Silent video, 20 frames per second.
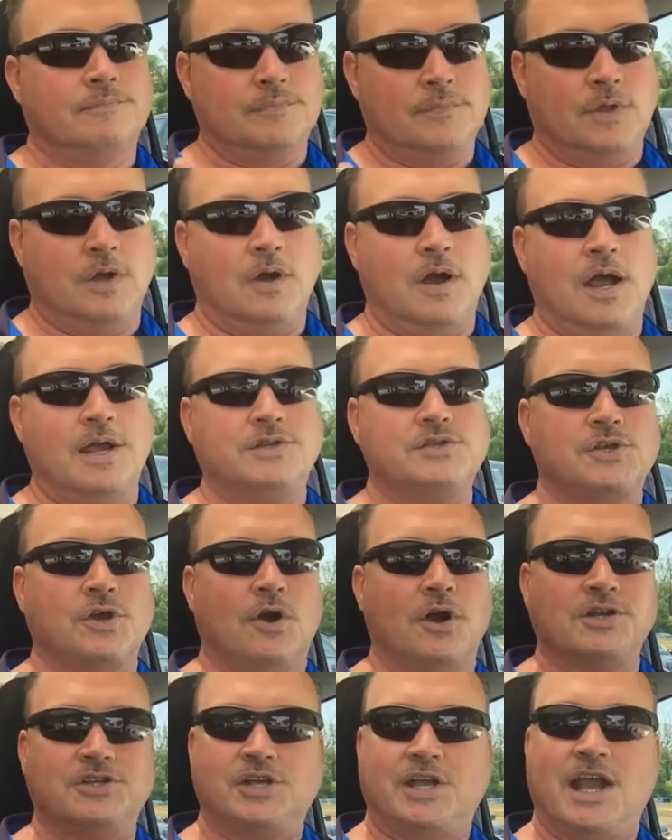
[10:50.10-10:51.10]
All right,
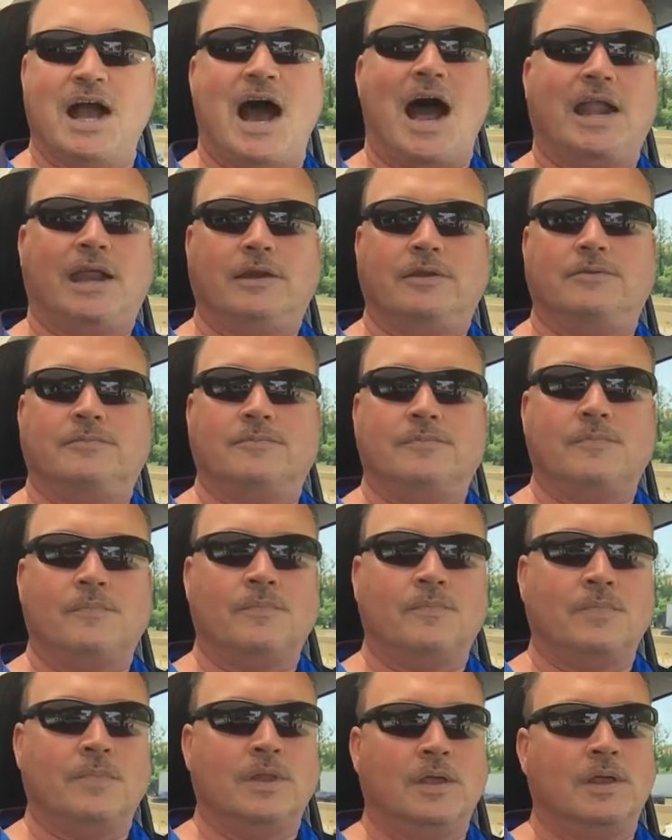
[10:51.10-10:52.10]
Sarge, got it.
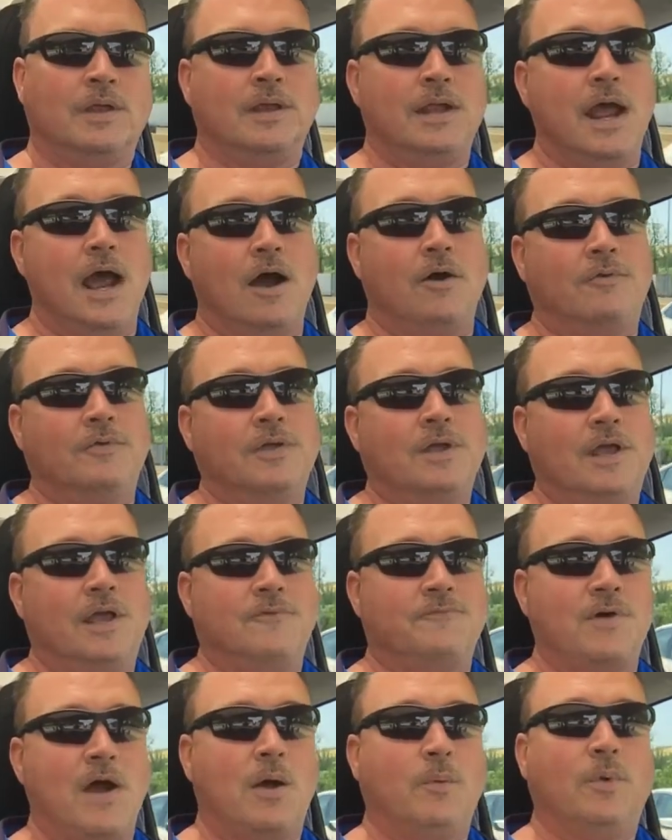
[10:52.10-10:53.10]
Now,
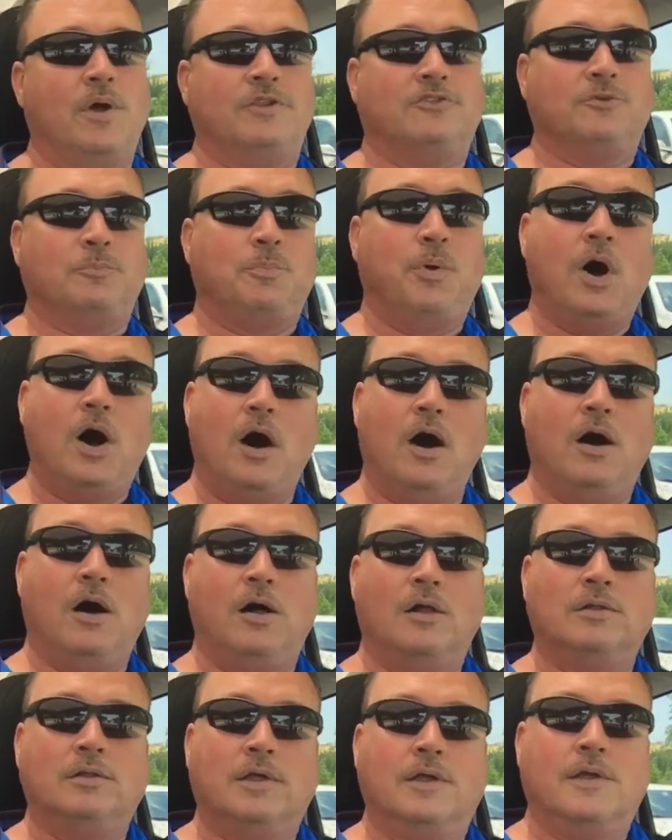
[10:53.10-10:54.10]
if I went to
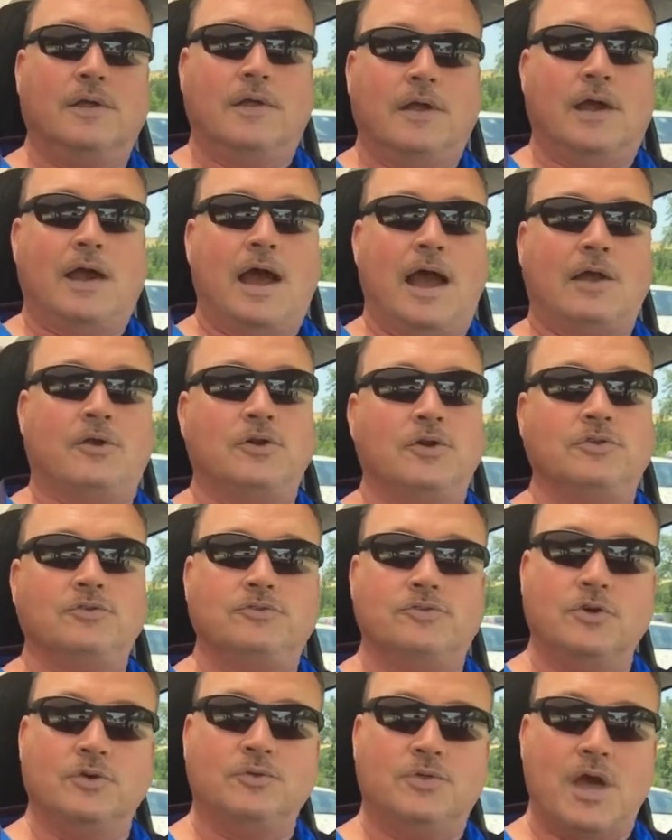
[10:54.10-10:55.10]
Paul, I couldn't
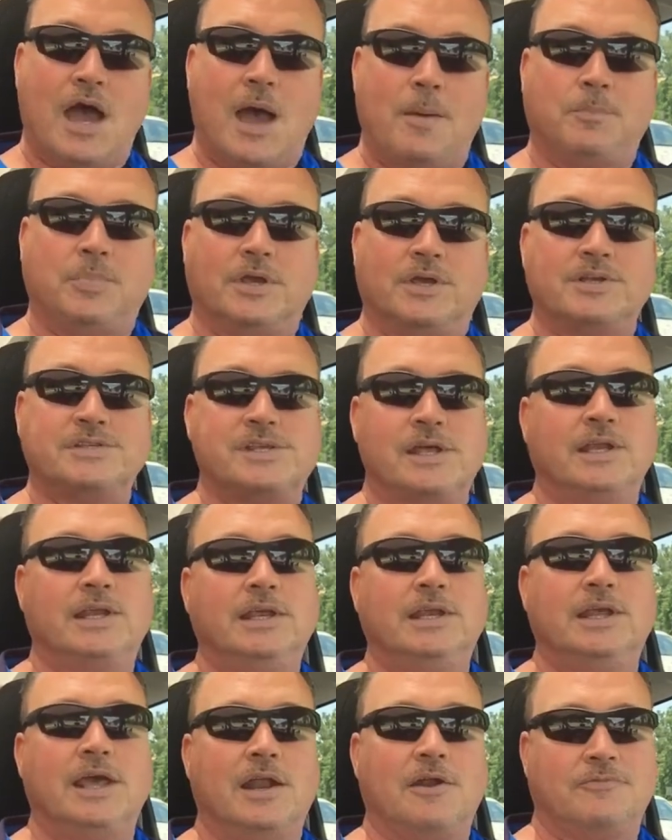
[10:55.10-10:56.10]
do that because then
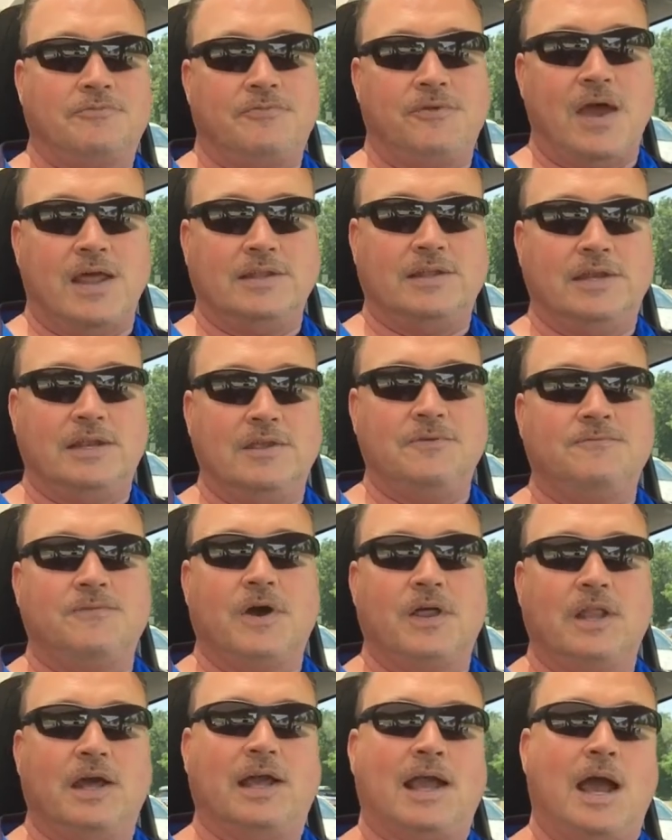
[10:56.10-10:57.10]
he'd get offended. He
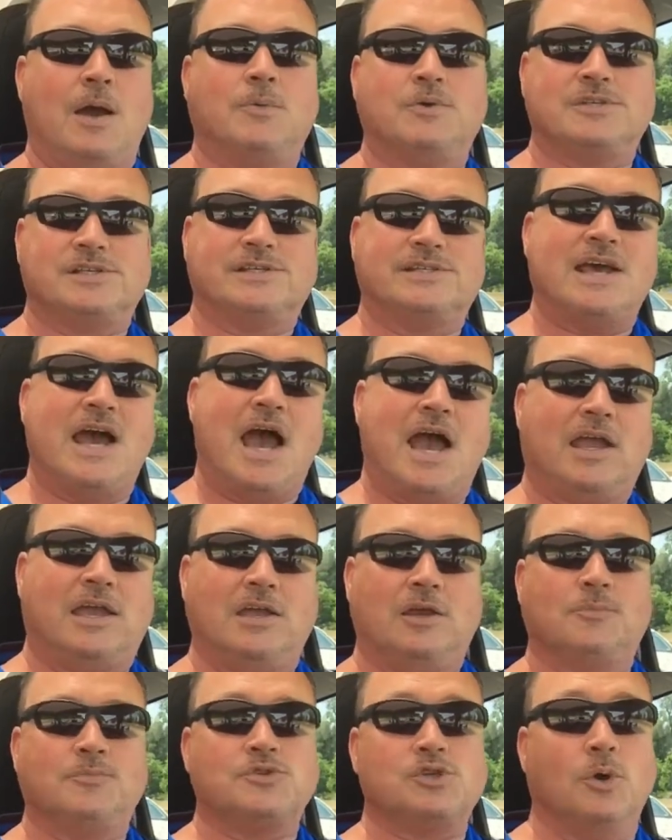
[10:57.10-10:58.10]
felt like I was attacking
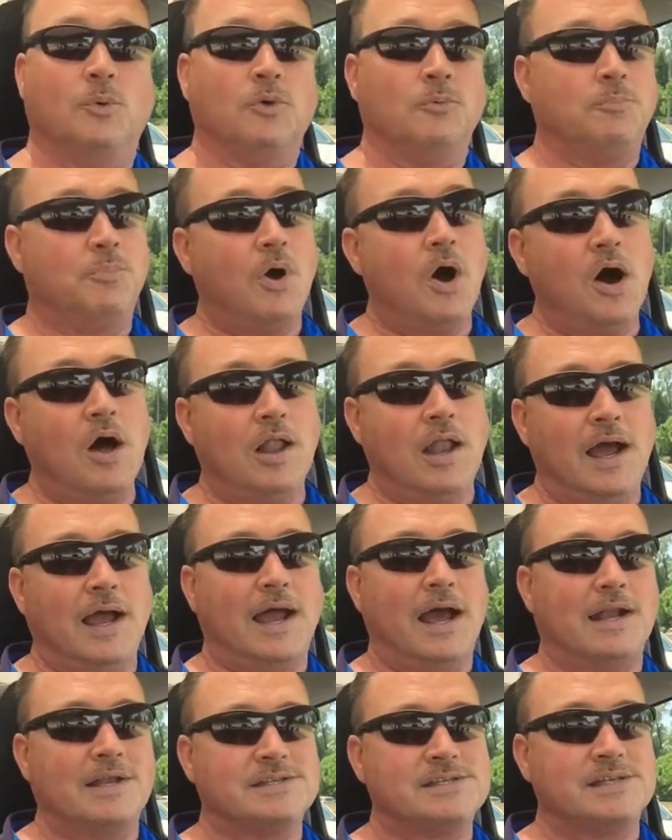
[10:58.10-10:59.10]
him. So with Paul, I
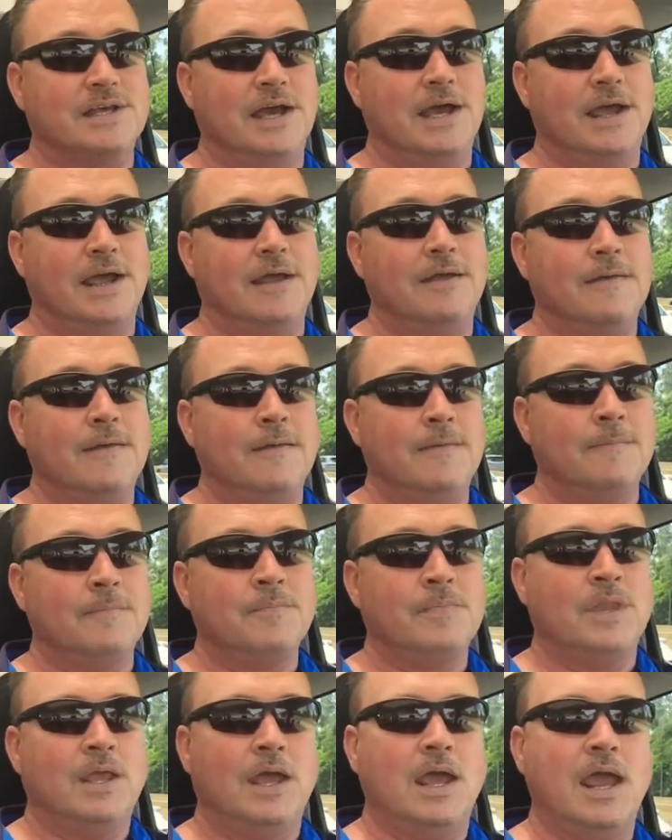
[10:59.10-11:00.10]
got to say,
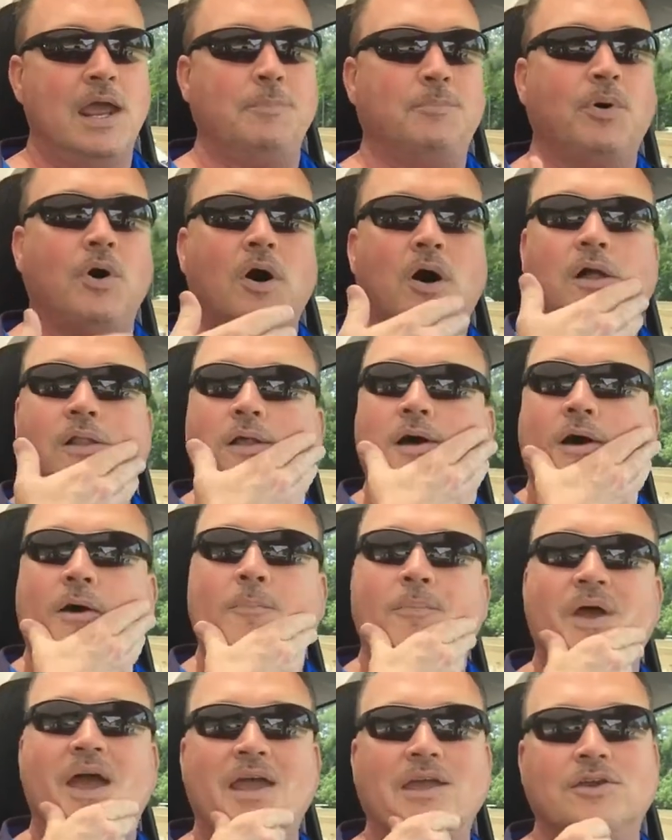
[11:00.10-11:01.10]
hey, Paul,
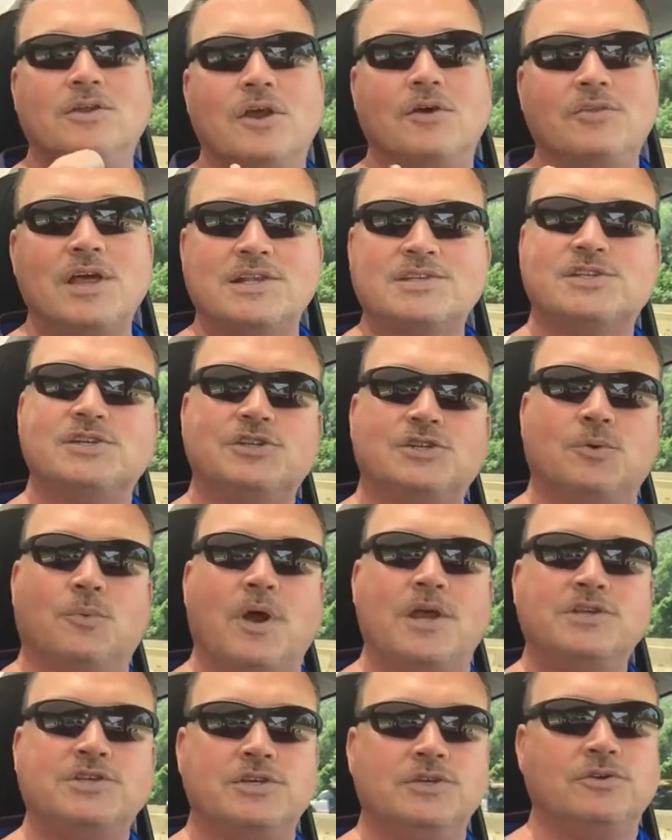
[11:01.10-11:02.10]
hey, you know
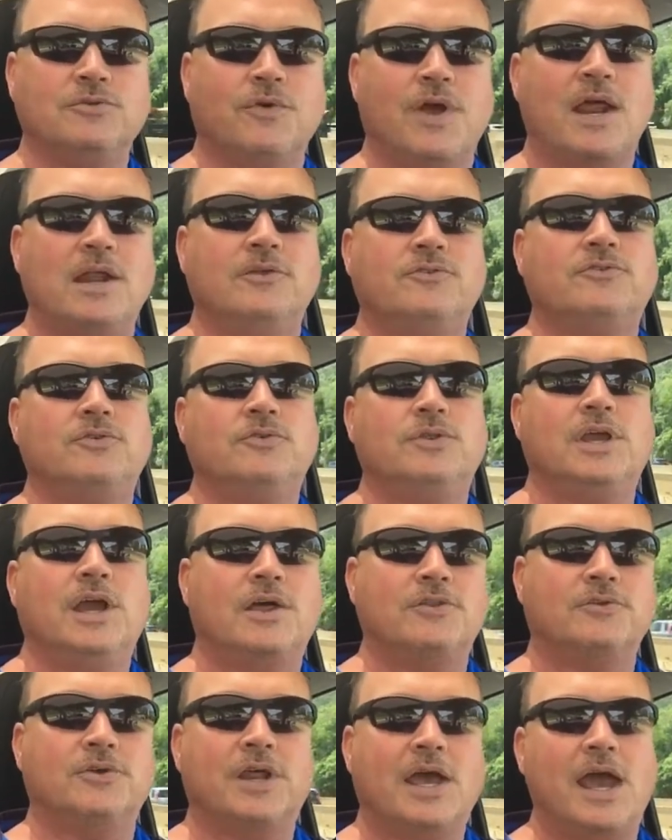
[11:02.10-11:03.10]
situation you ran into the
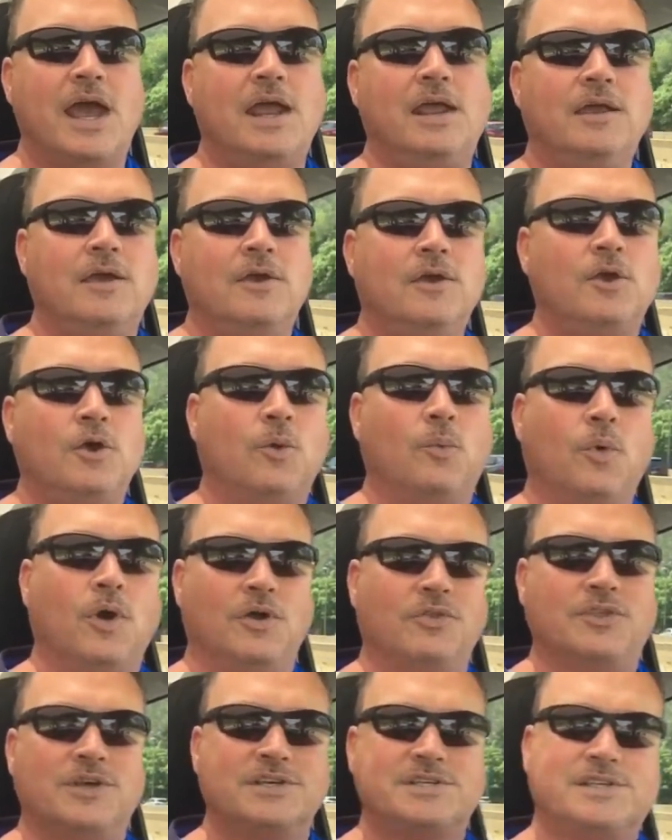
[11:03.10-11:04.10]
other day where
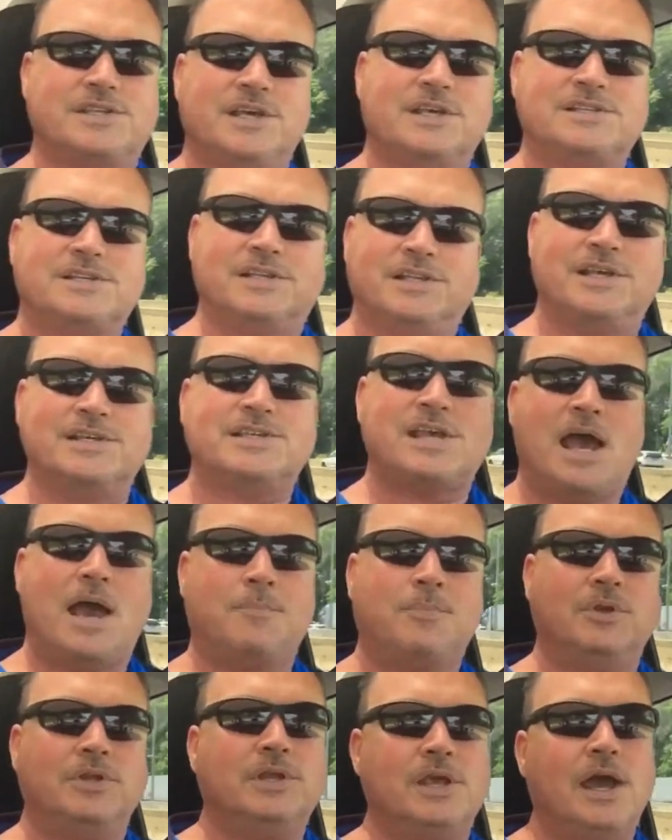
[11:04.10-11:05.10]
this, and this
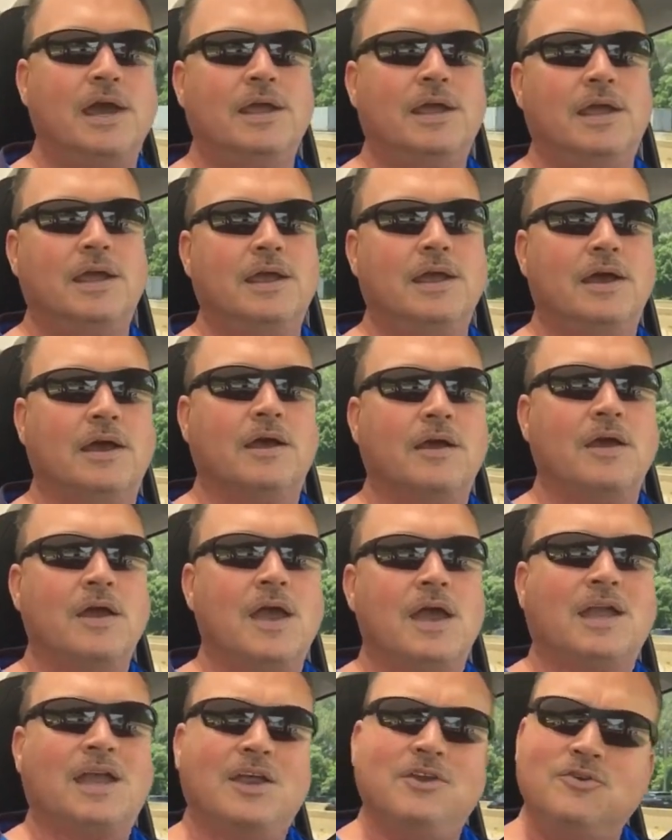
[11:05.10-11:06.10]
happened? Yeah.
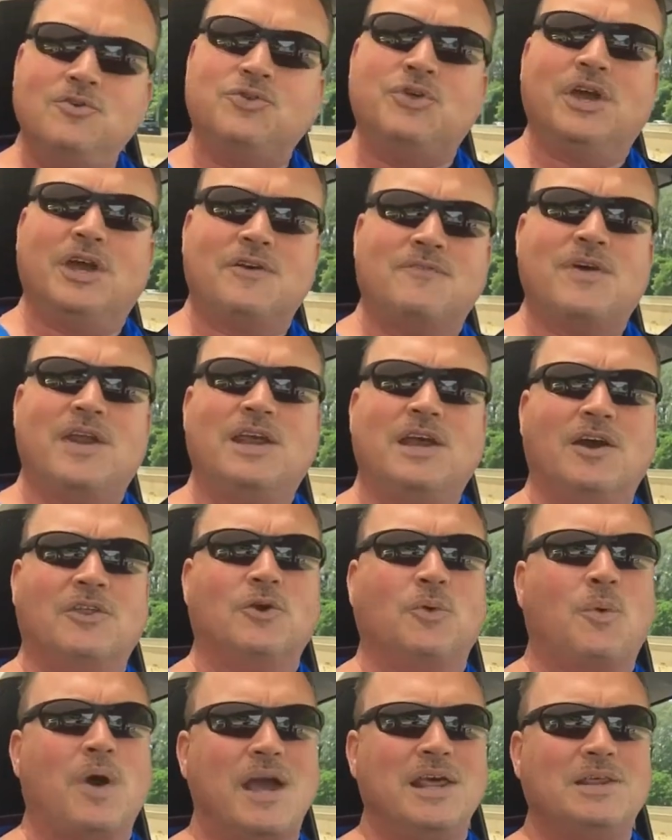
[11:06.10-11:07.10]
Can you think of any other
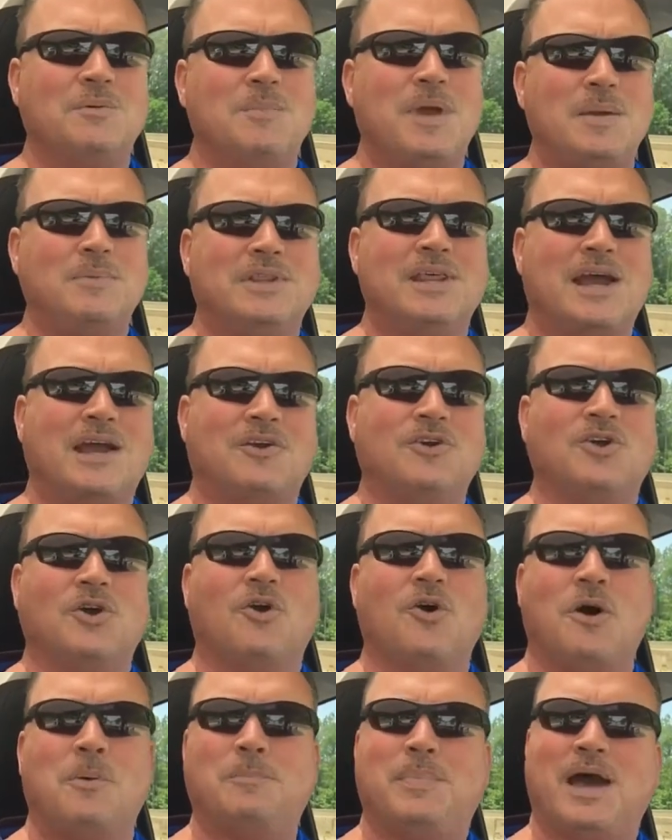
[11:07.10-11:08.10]
way that maybe that could have
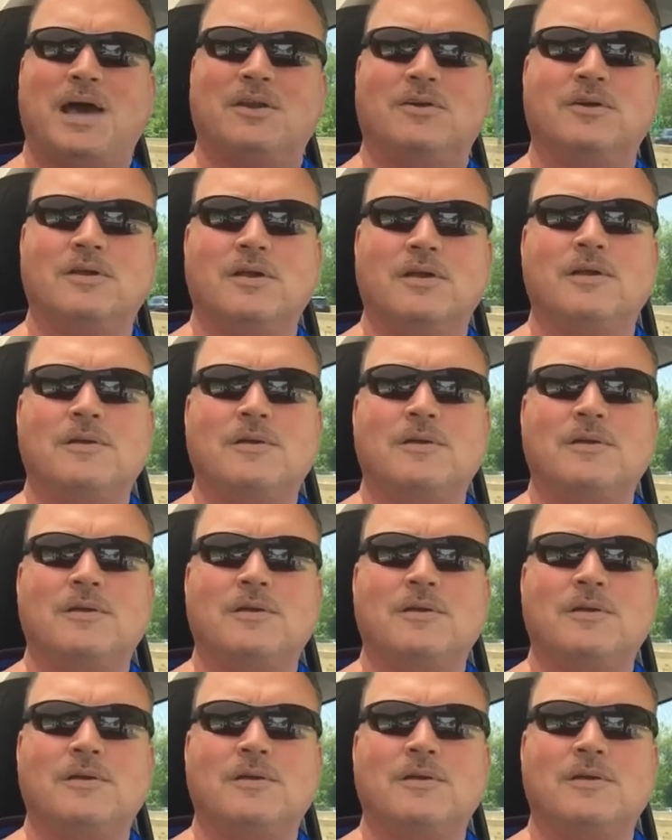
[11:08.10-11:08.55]
gone better?